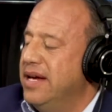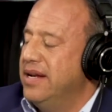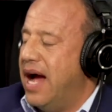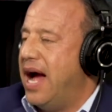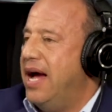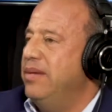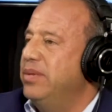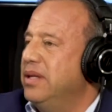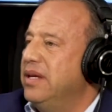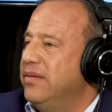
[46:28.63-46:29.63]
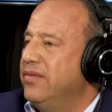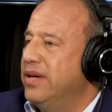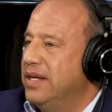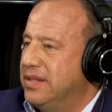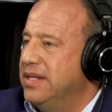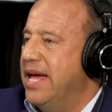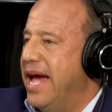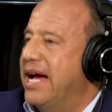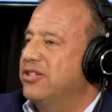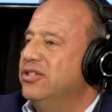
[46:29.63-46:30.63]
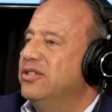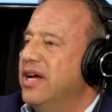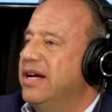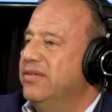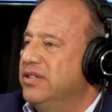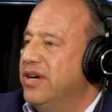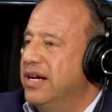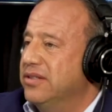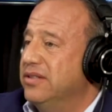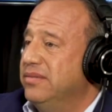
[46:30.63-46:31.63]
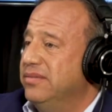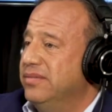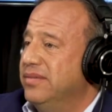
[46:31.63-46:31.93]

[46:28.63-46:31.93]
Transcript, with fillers: And I believe it's in the action side of attraction